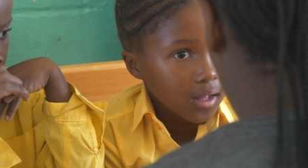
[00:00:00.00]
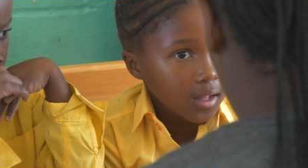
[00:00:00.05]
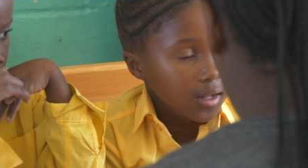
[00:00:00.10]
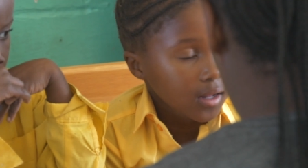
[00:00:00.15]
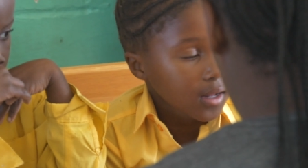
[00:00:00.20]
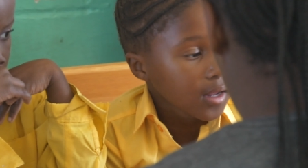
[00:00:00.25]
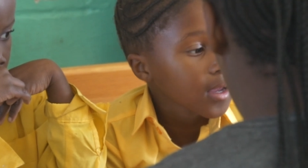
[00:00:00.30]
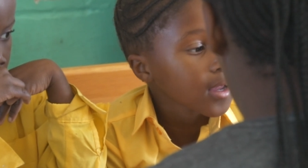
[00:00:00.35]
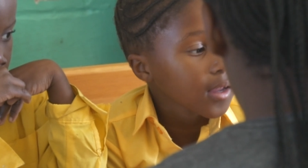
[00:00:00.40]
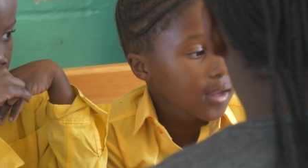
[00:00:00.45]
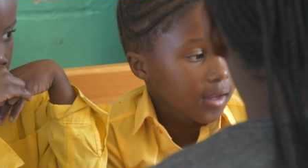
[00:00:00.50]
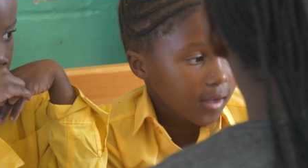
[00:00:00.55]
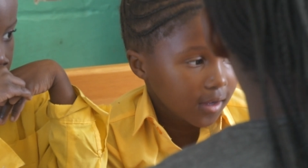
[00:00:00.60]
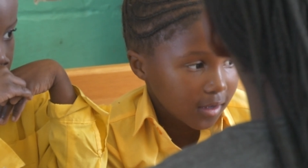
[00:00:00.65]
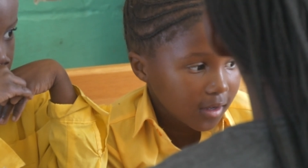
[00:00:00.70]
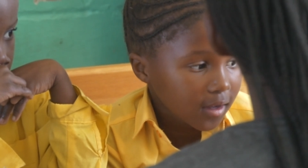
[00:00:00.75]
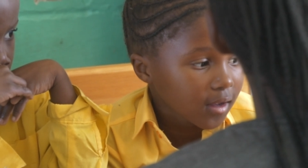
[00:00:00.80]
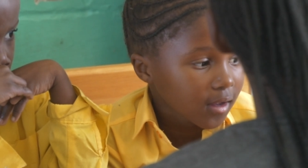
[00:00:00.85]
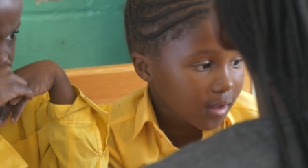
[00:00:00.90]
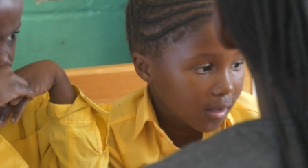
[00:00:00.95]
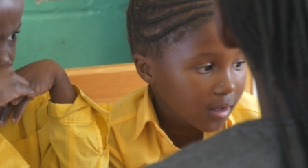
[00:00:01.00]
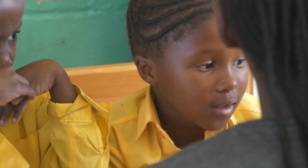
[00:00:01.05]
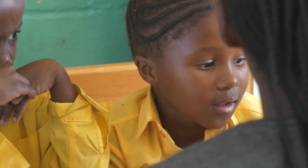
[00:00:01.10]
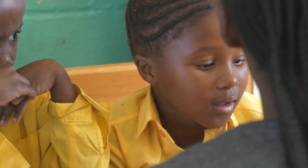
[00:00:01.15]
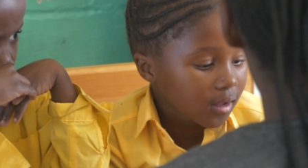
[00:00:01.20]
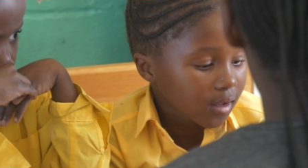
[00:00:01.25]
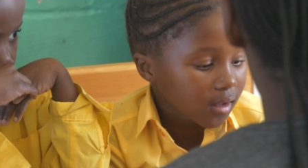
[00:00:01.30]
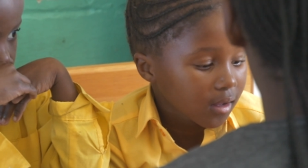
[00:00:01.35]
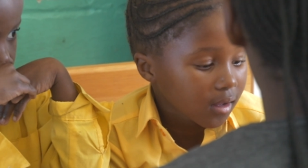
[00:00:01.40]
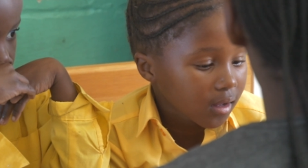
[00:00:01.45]
We have 30
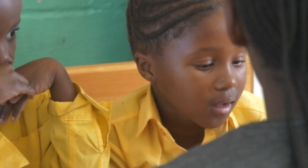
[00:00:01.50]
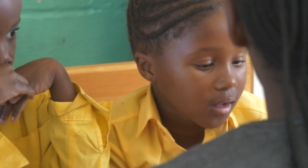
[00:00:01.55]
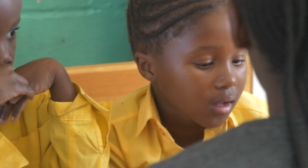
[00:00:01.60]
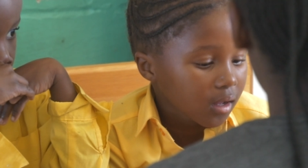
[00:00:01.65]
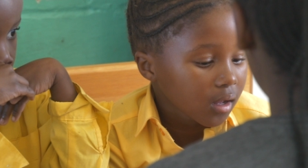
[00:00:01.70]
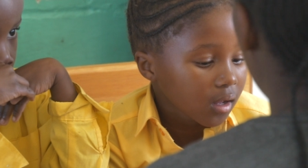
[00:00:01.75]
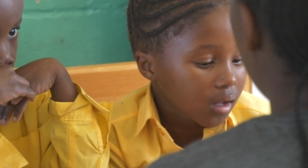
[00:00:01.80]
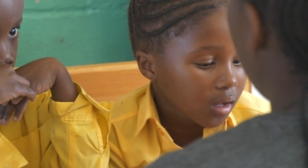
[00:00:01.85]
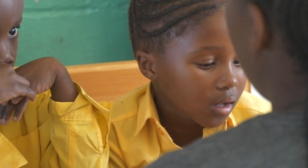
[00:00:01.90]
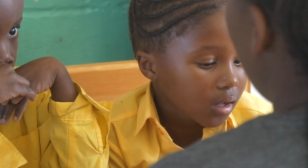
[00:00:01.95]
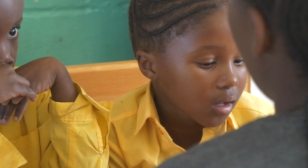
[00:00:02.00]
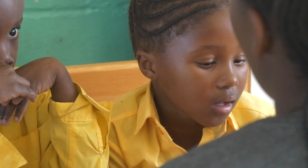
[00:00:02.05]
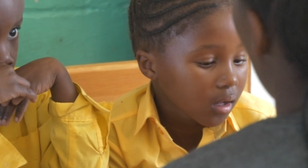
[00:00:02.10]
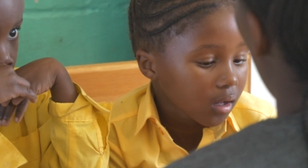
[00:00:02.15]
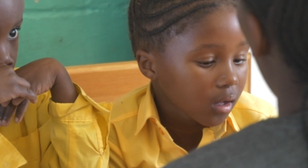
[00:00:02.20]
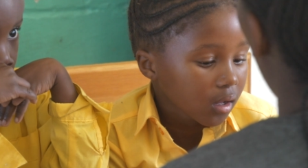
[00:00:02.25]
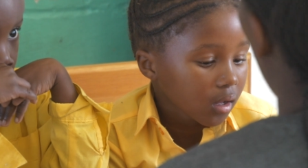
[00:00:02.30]
coaches in this